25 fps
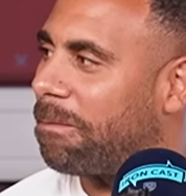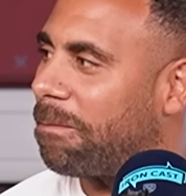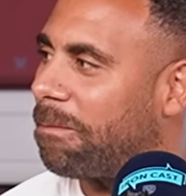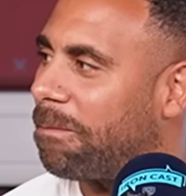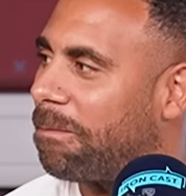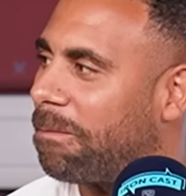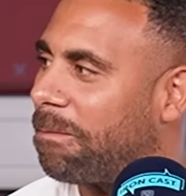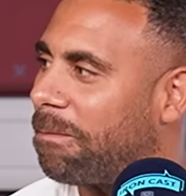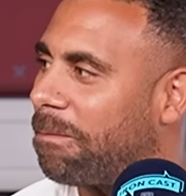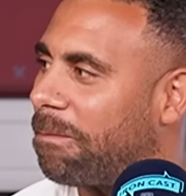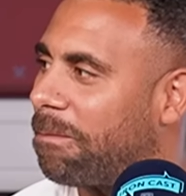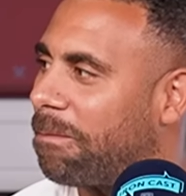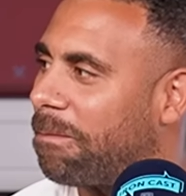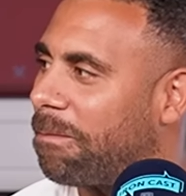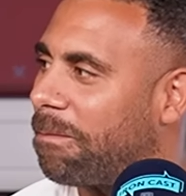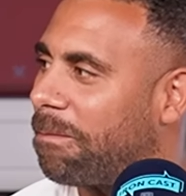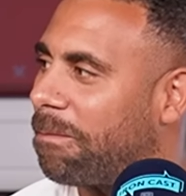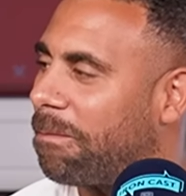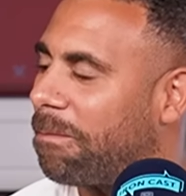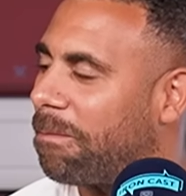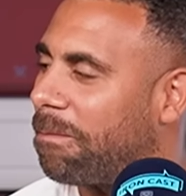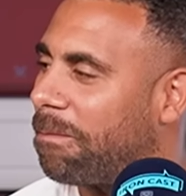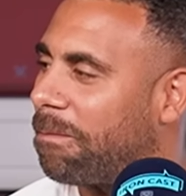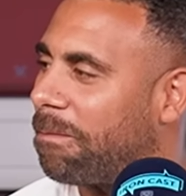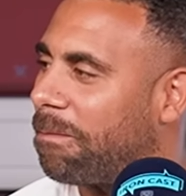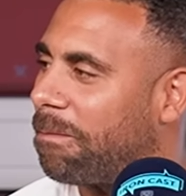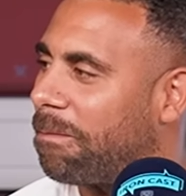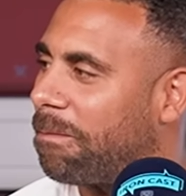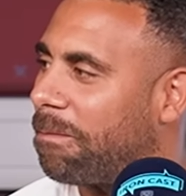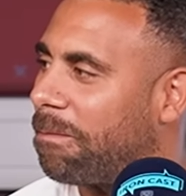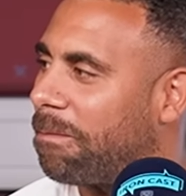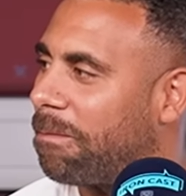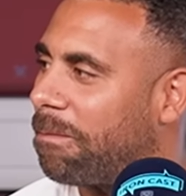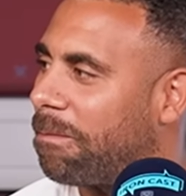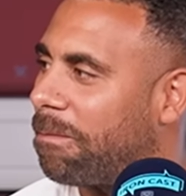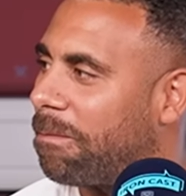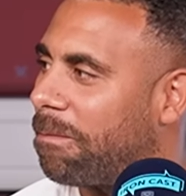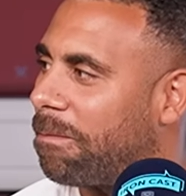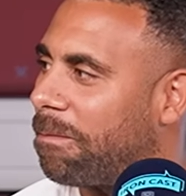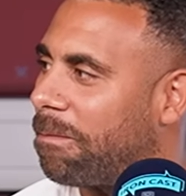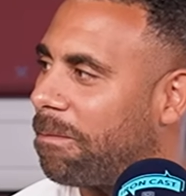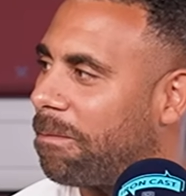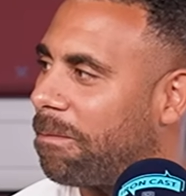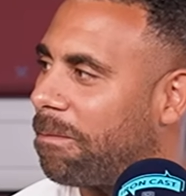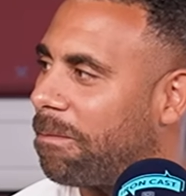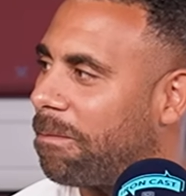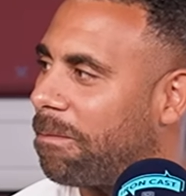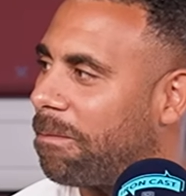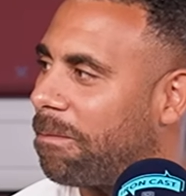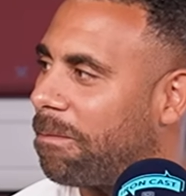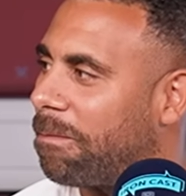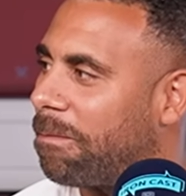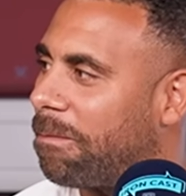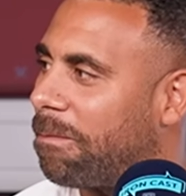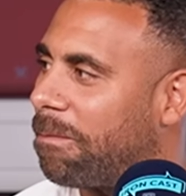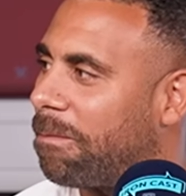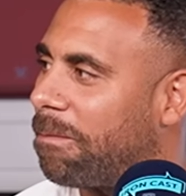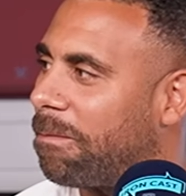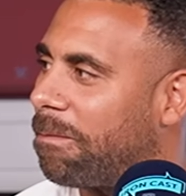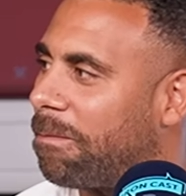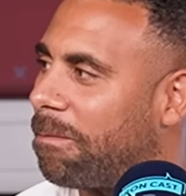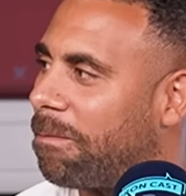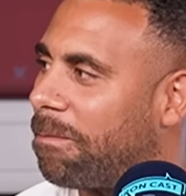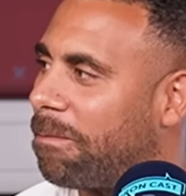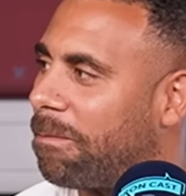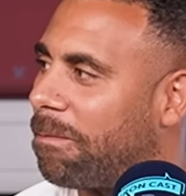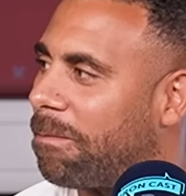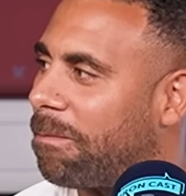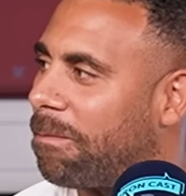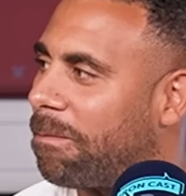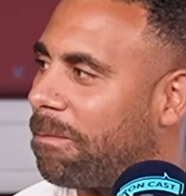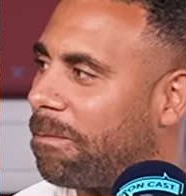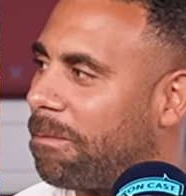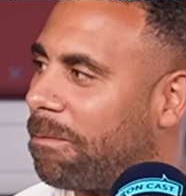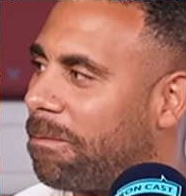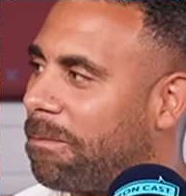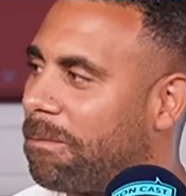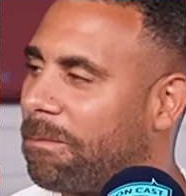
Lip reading: This person isn't speaking.